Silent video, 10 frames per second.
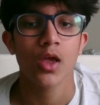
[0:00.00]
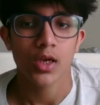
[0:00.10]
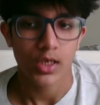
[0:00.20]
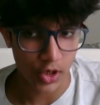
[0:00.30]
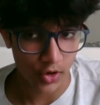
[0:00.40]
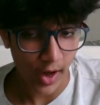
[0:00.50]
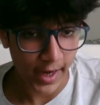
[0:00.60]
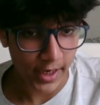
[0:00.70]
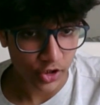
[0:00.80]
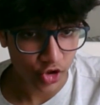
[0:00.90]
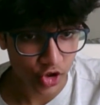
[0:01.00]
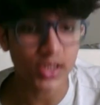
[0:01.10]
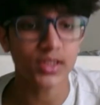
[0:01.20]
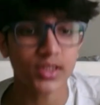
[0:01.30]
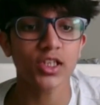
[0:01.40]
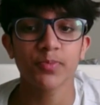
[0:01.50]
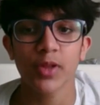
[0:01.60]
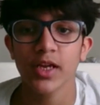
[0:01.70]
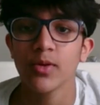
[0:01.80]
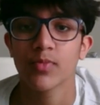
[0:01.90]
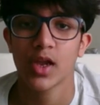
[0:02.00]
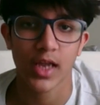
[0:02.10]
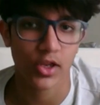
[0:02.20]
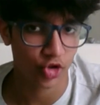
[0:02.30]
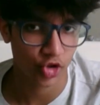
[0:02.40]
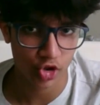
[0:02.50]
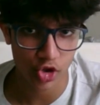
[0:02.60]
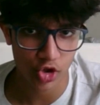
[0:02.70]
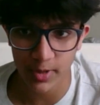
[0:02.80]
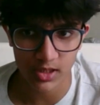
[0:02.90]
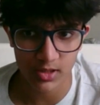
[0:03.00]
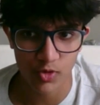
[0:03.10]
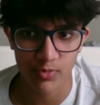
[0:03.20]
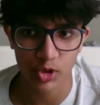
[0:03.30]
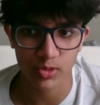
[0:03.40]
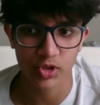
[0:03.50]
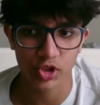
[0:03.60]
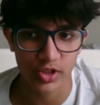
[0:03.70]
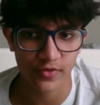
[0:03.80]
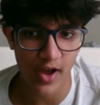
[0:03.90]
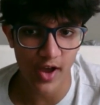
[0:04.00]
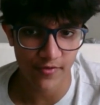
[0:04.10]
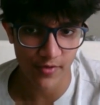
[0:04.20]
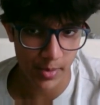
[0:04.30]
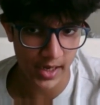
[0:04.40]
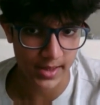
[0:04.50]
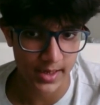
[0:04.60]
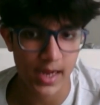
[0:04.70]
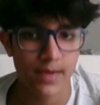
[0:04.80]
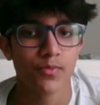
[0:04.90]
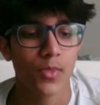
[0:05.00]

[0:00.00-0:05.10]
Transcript: Here, h6 is played. Again, just stopping this move bishop to g5 from pinning the knight.